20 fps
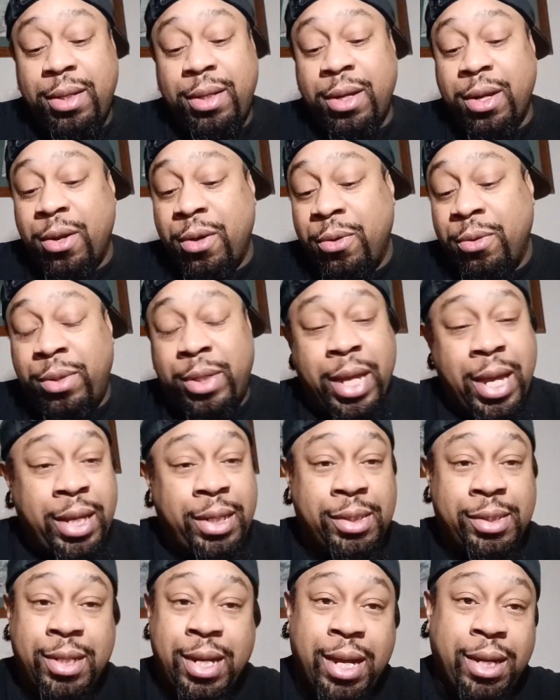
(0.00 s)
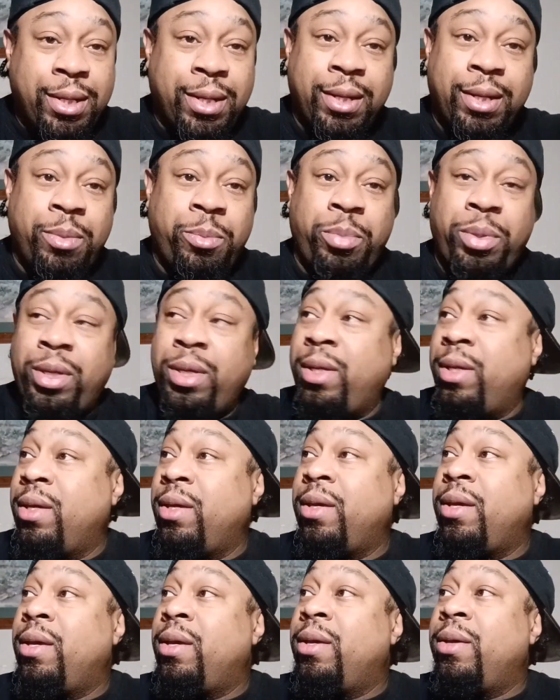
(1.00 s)
No, dad is not going to be
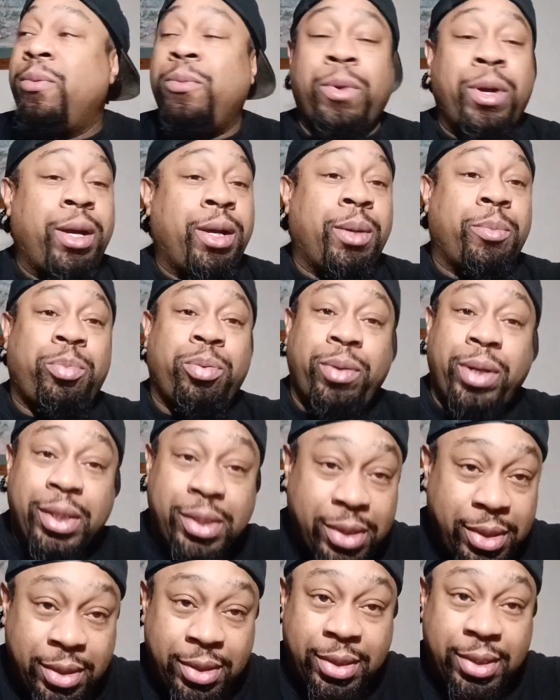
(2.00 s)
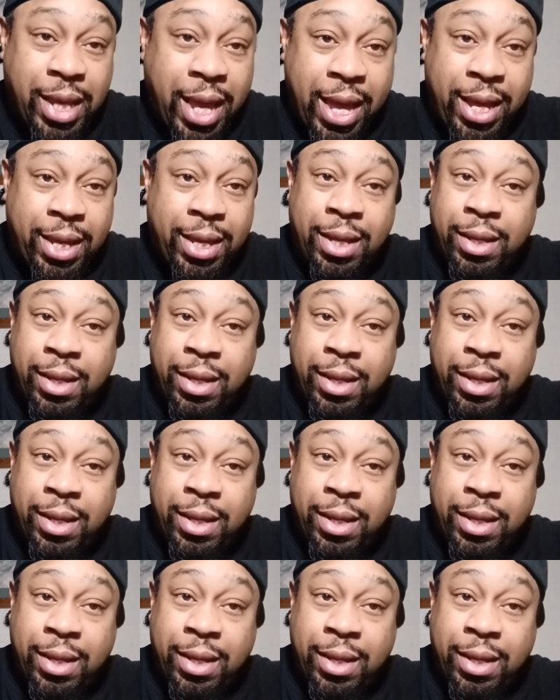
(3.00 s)
wearing a princess